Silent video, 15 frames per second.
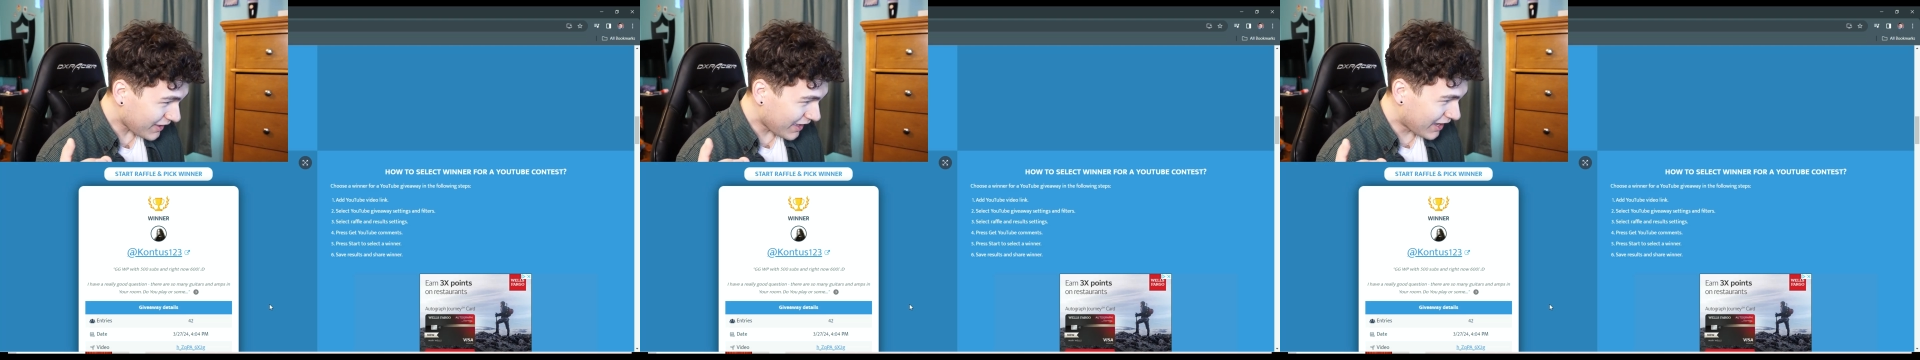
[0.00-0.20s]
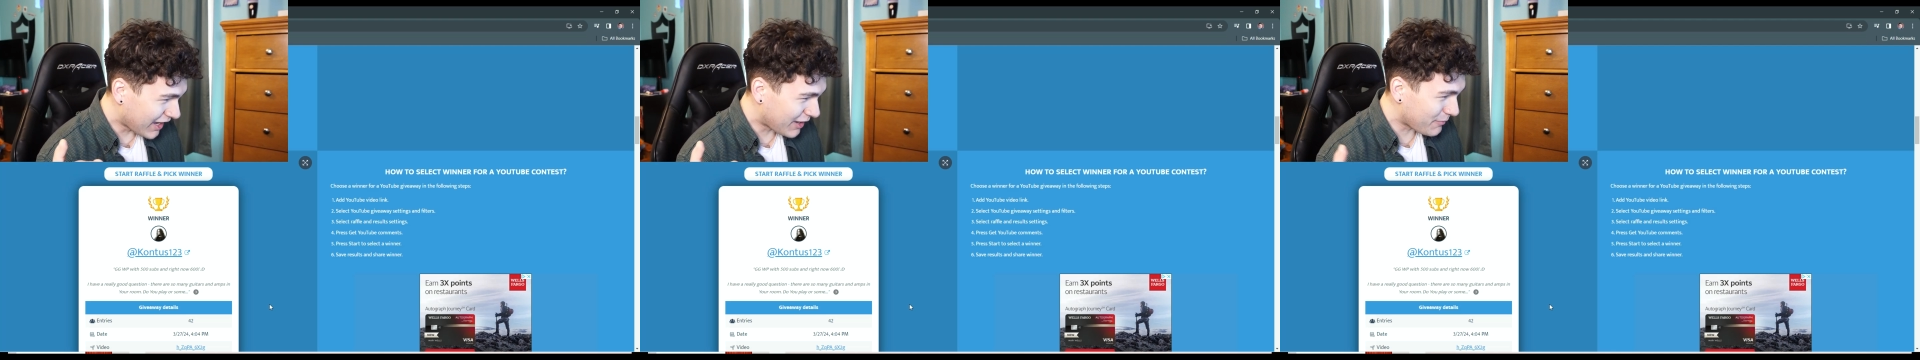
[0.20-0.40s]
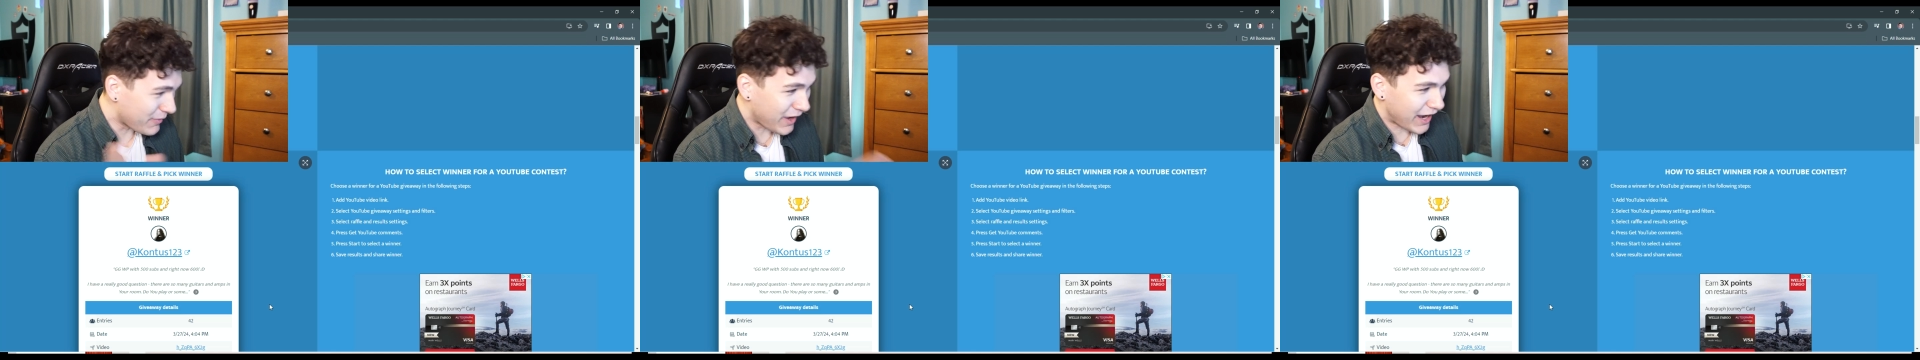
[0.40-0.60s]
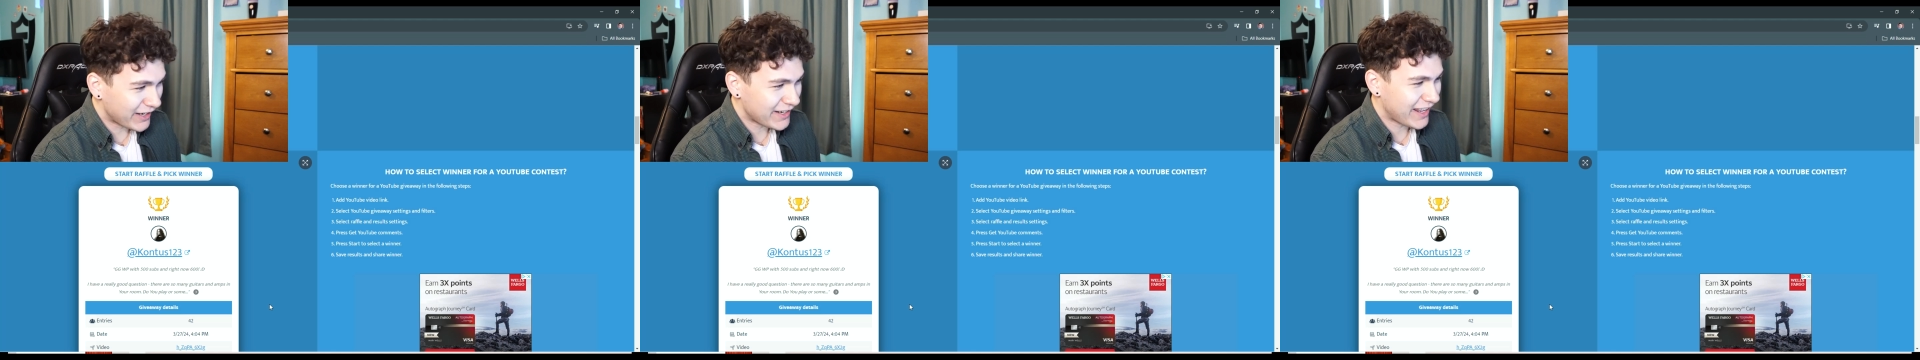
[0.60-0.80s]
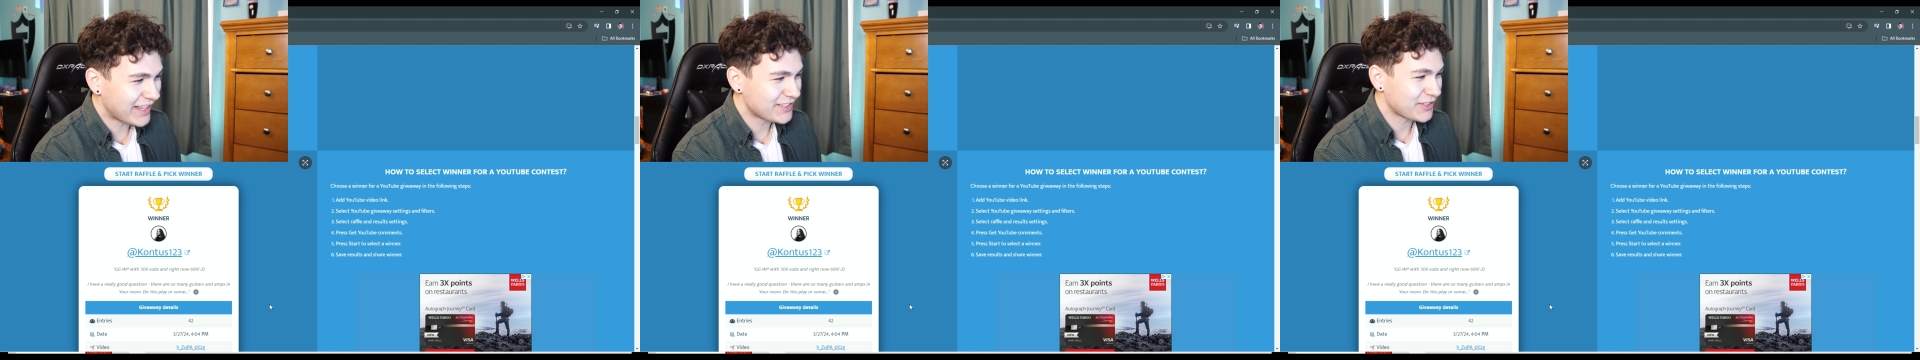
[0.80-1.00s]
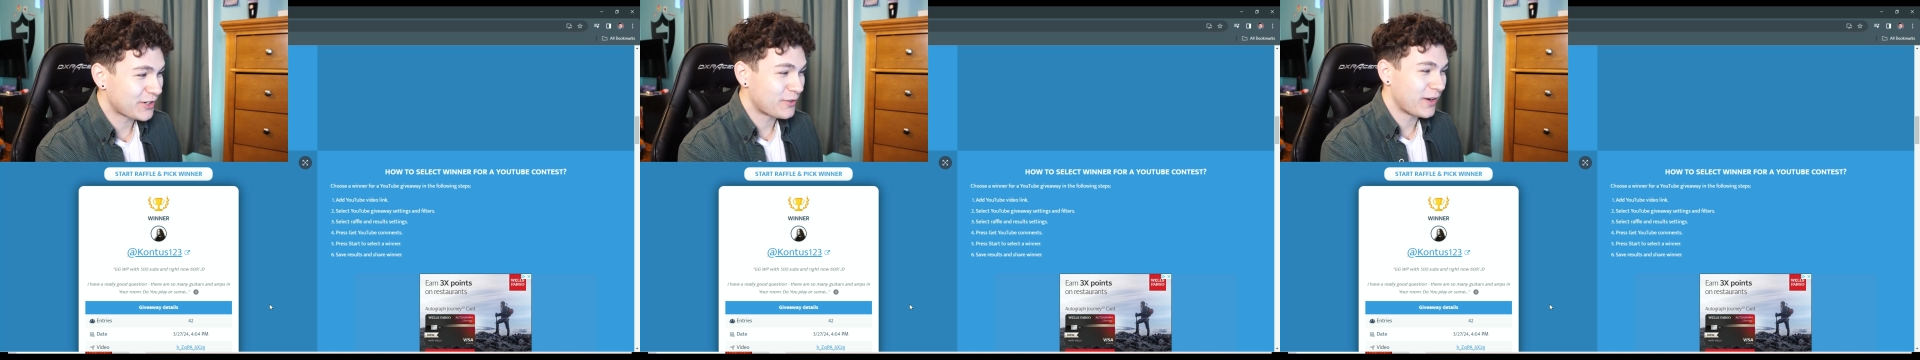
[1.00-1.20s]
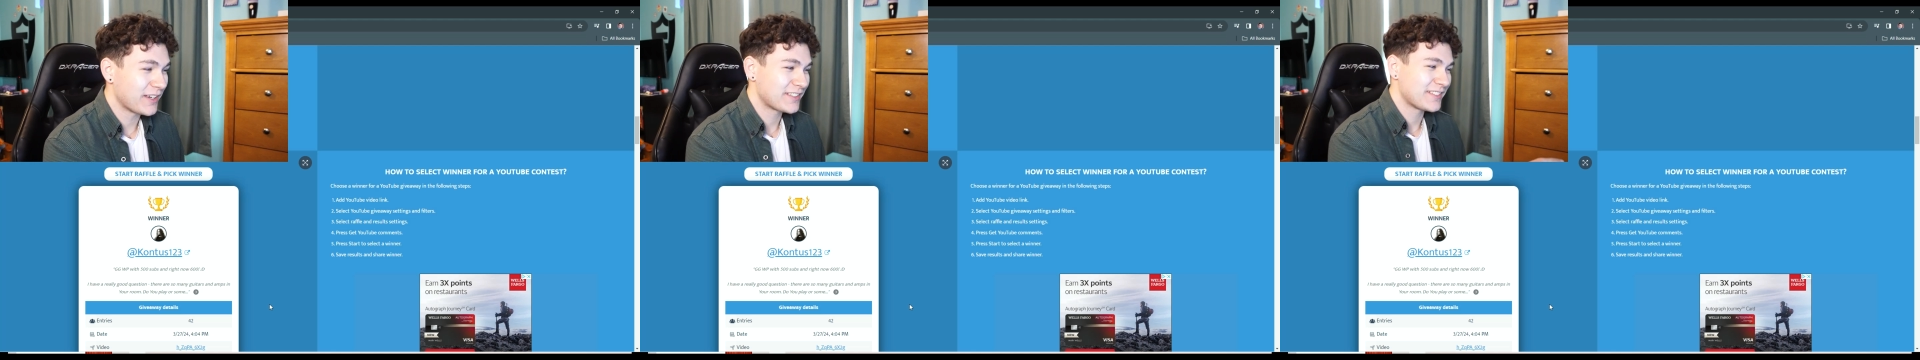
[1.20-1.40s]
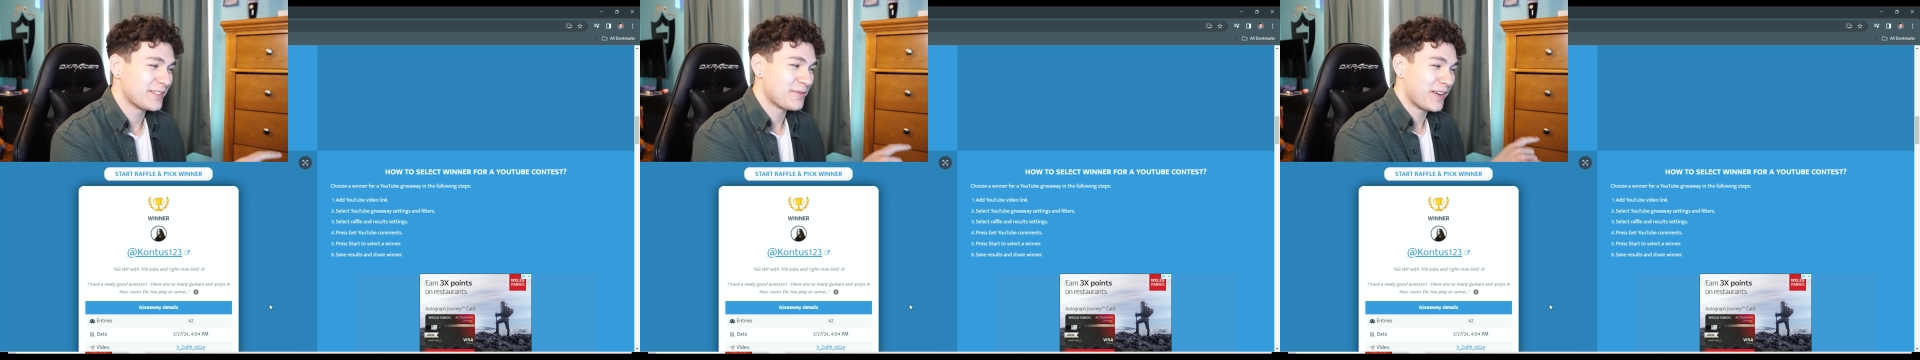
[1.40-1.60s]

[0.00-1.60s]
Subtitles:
I did answer your question,